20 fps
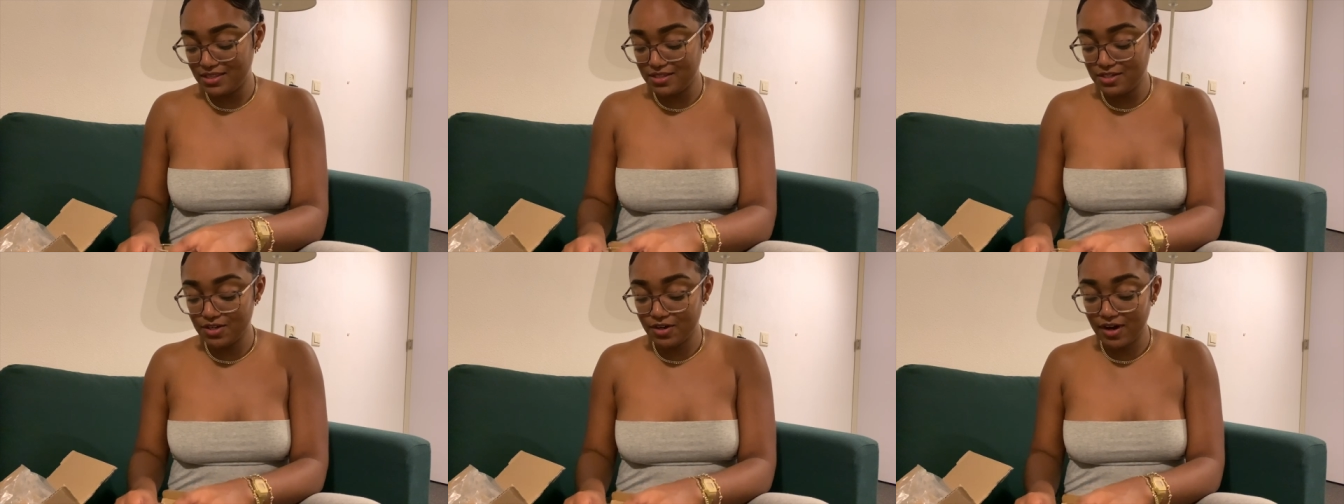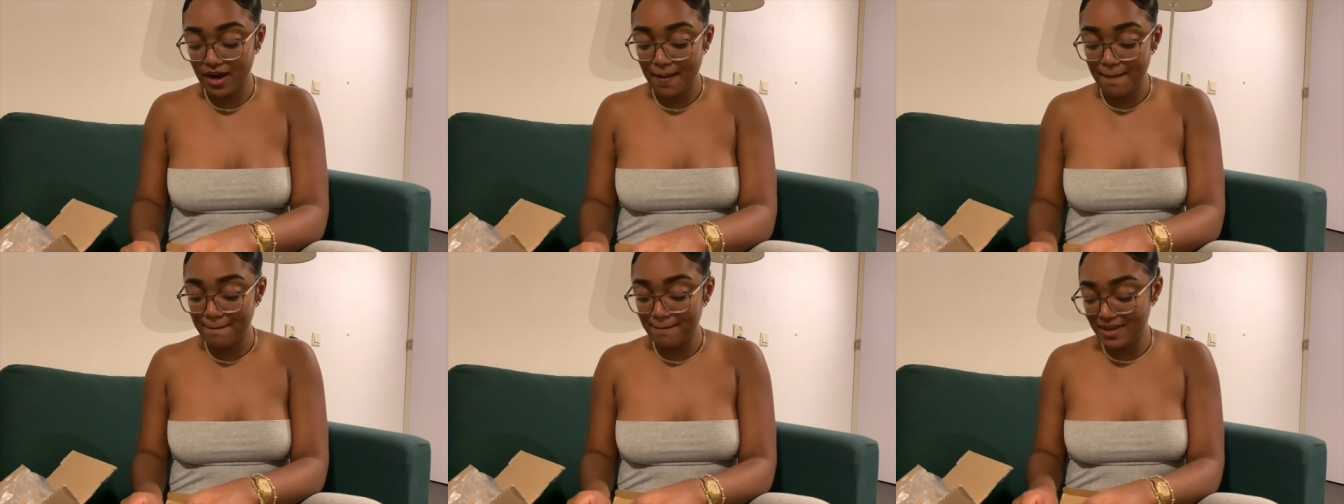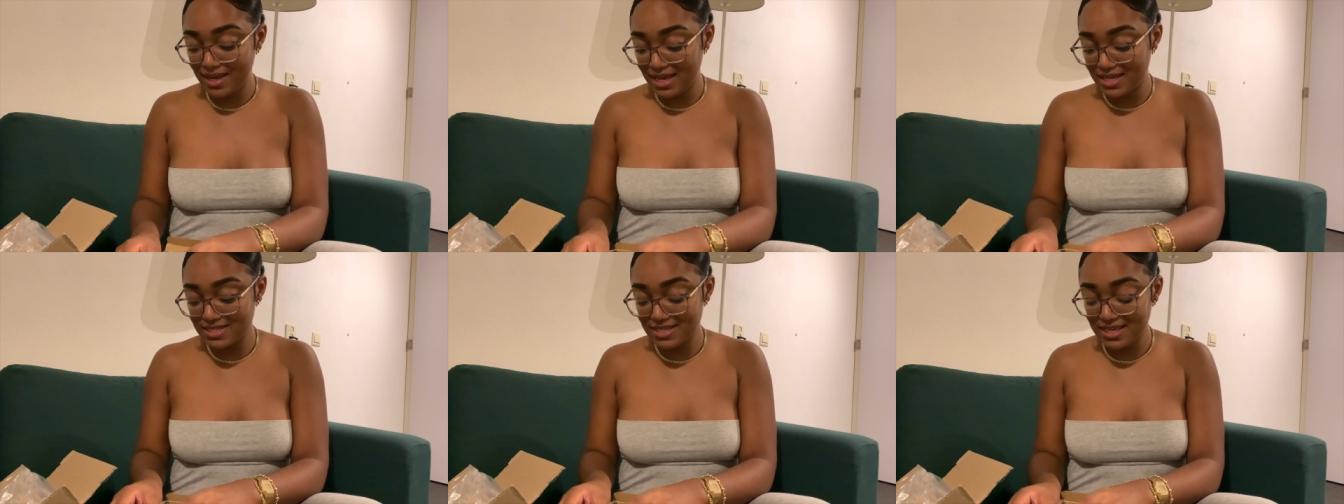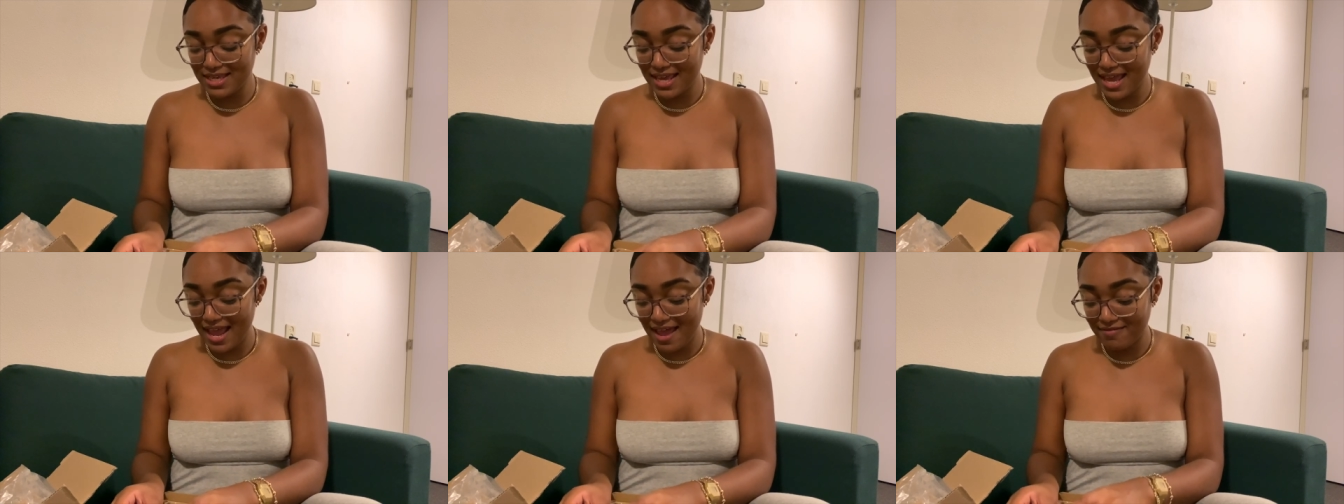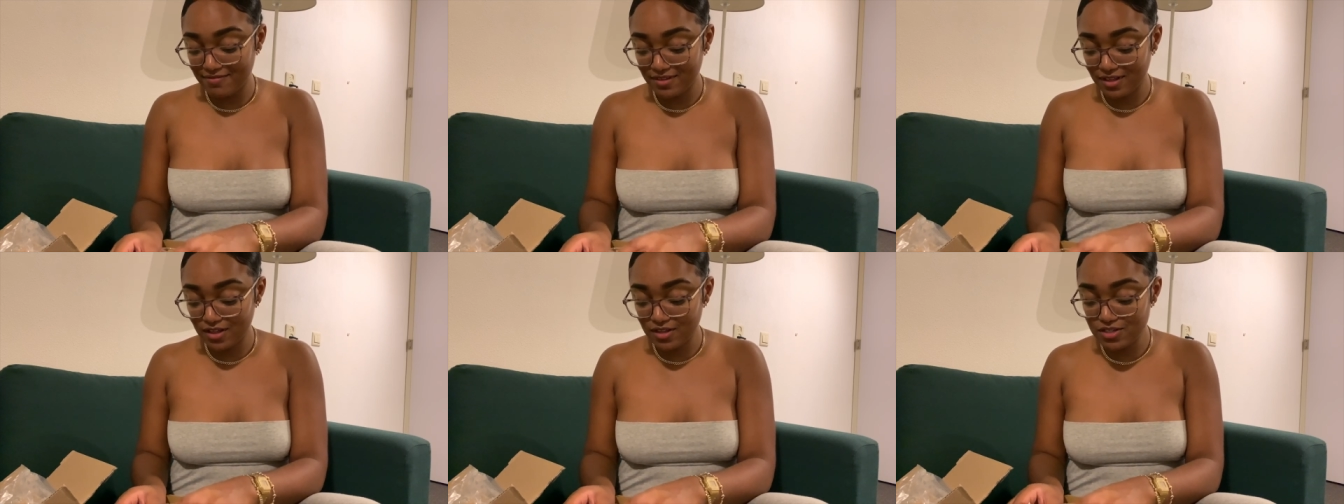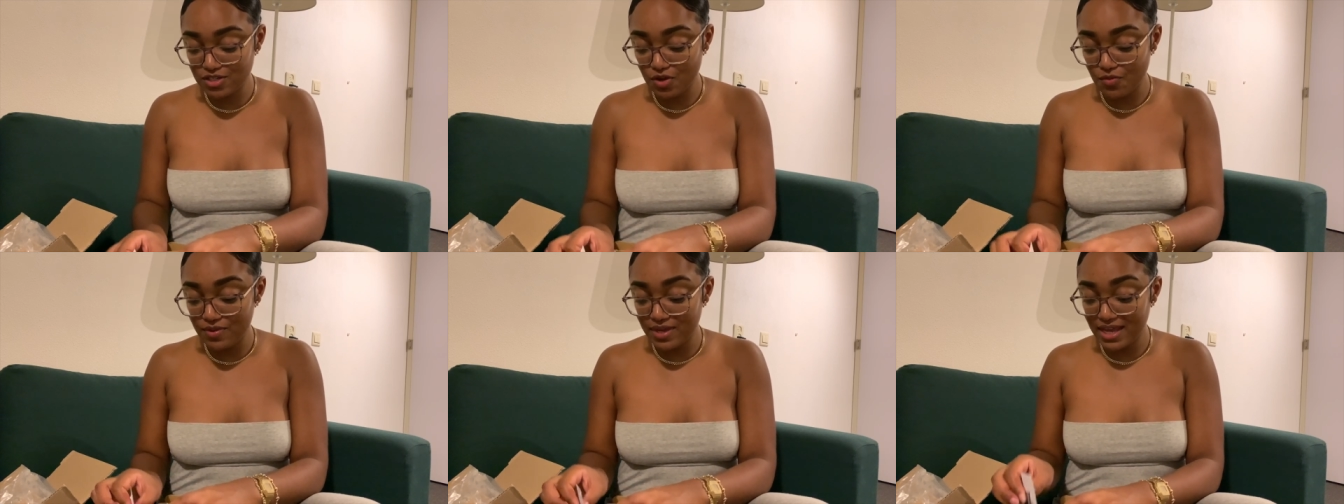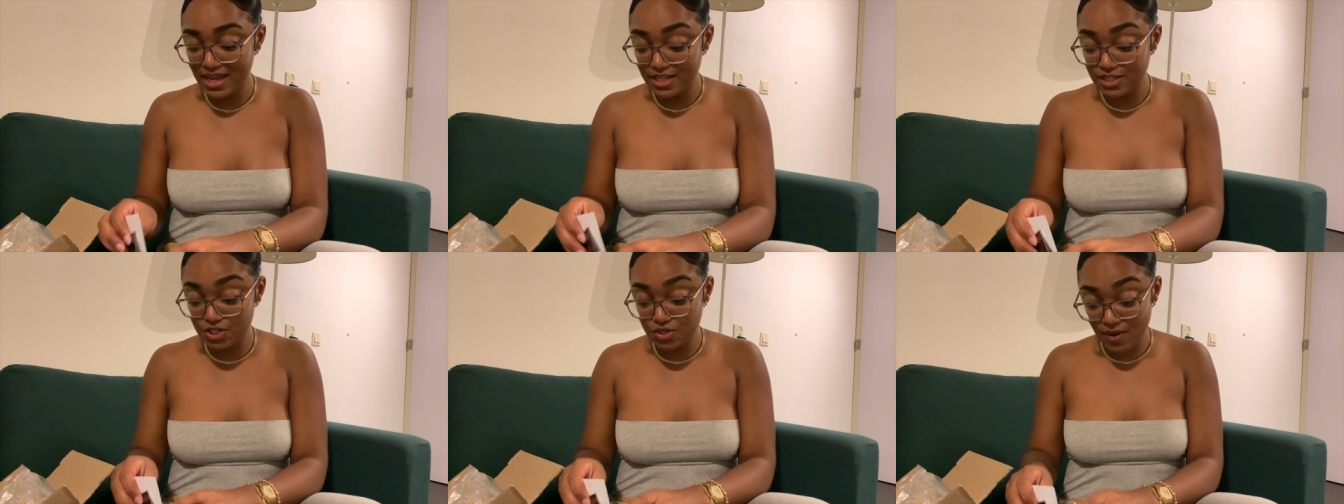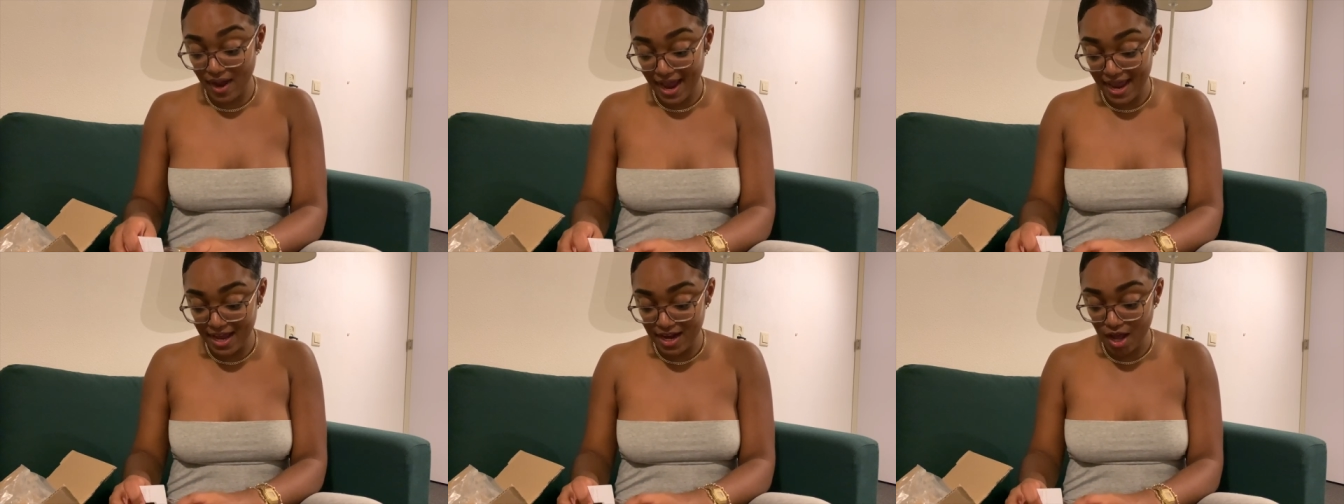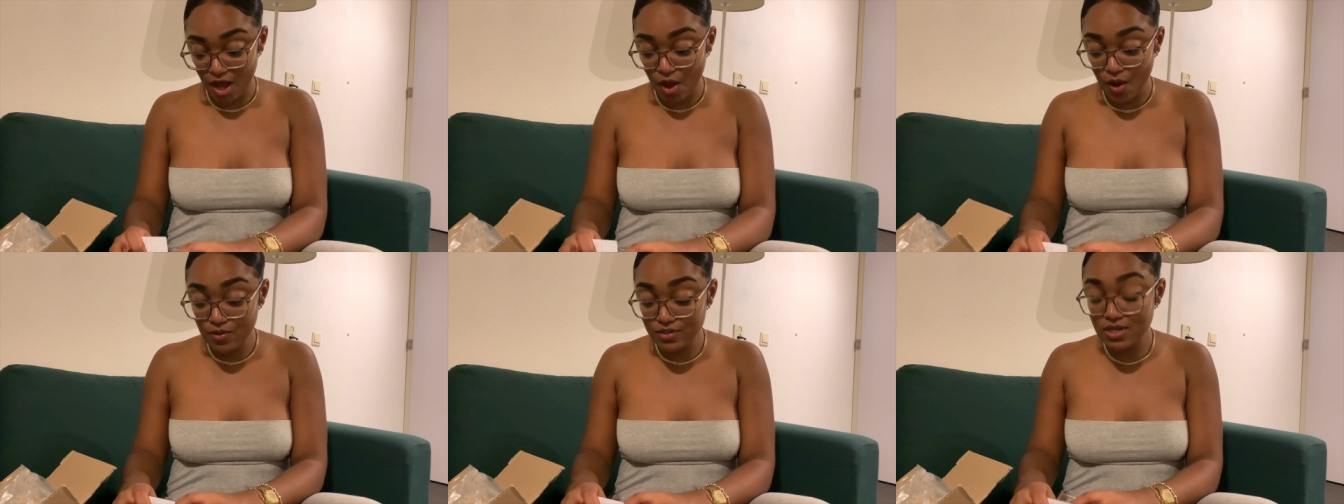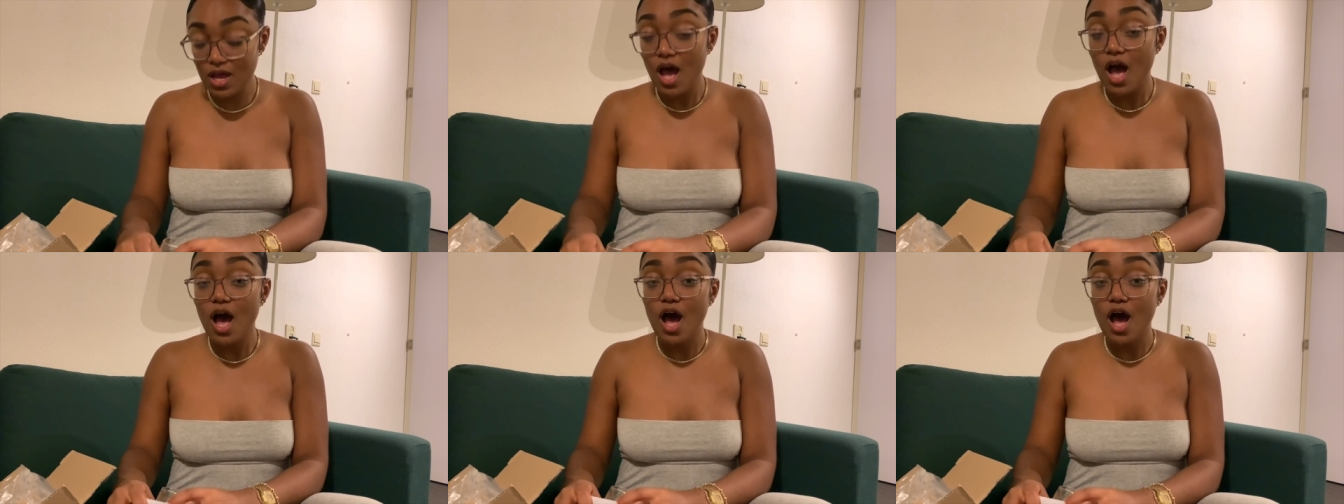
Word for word: your amazing candle so we can try it out.